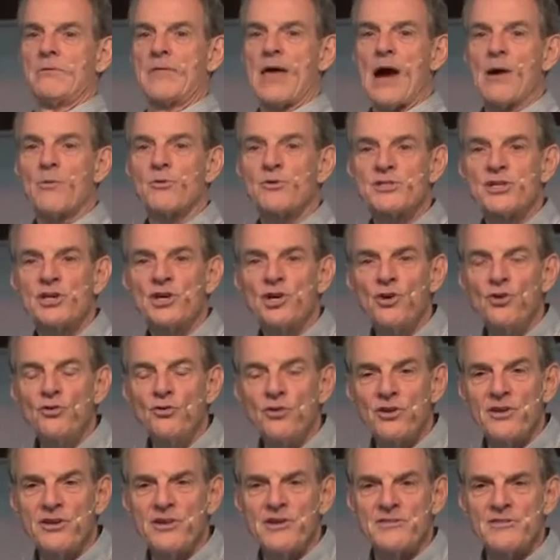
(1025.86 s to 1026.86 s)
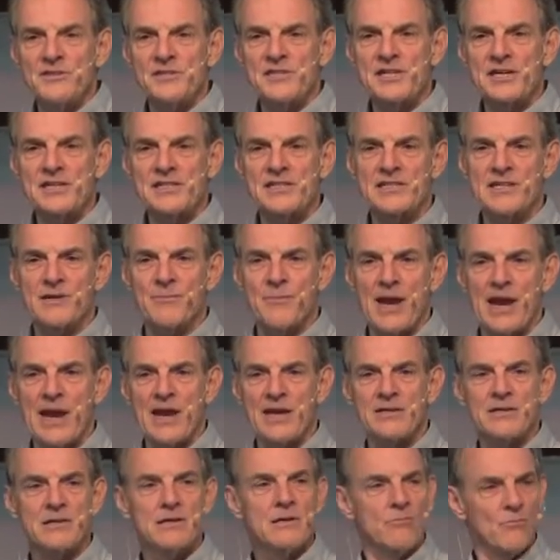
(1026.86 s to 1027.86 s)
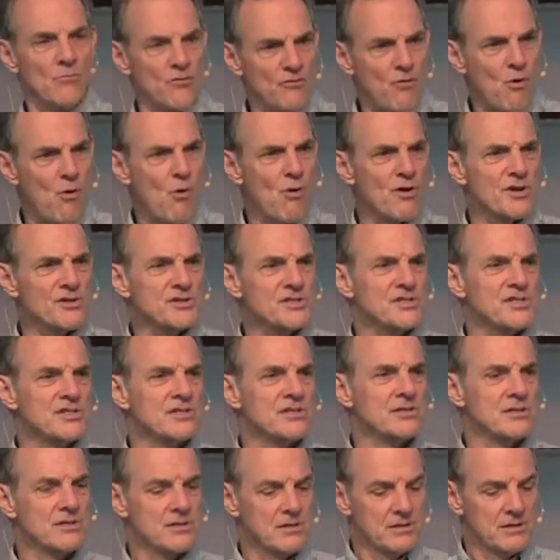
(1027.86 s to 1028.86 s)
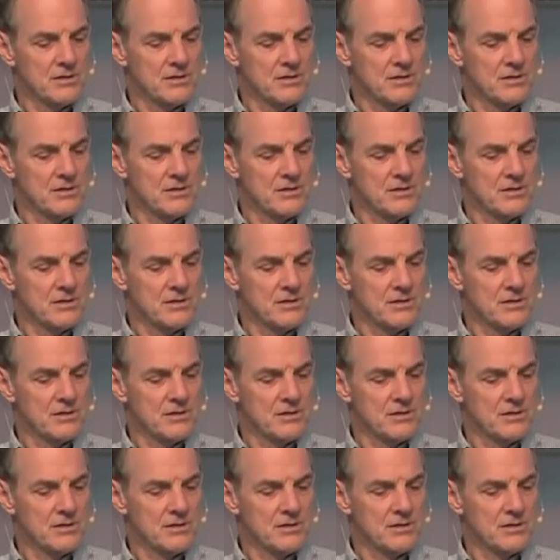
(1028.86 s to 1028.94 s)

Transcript: That was included in the sixth command? Well, of course.